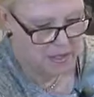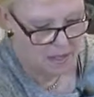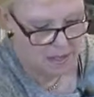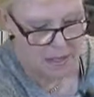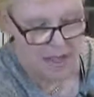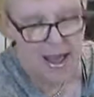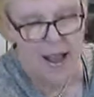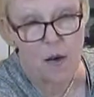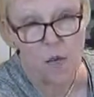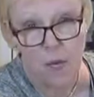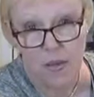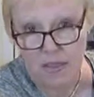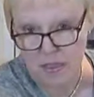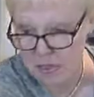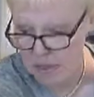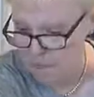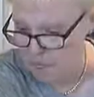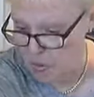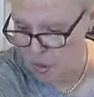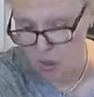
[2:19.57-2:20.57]
Now with
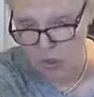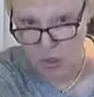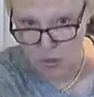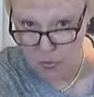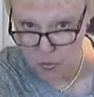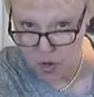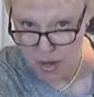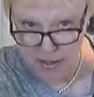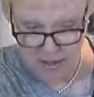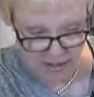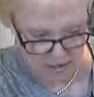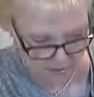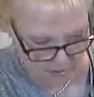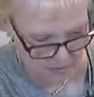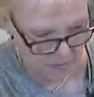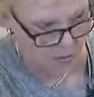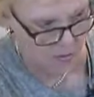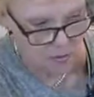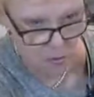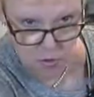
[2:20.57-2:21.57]
the motor running
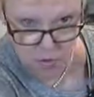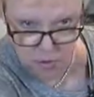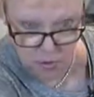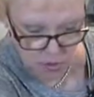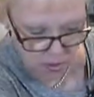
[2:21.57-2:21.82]
through